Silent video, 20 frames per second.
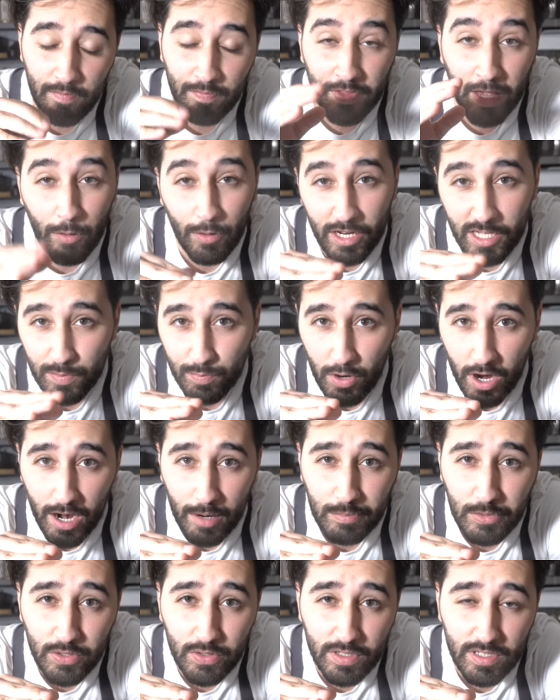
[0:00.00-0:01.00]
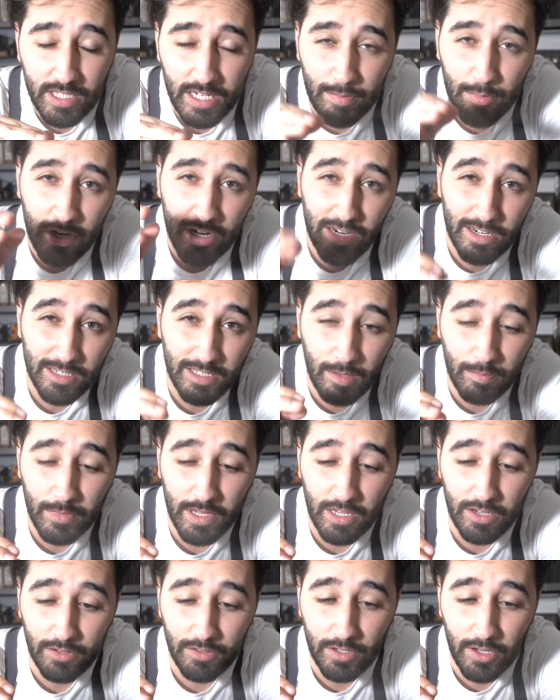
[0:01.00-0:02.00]
Now when it's brought up to a simmer, here's
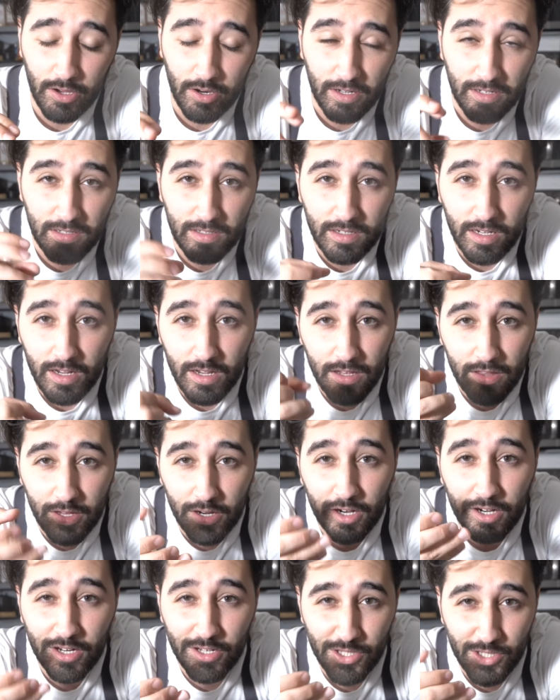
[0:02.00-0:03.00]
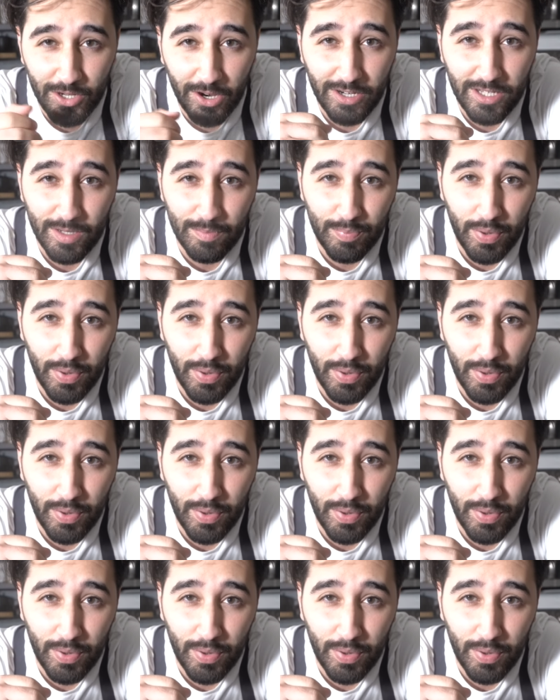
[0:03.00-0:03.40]
something you'll notice. They're gonna start to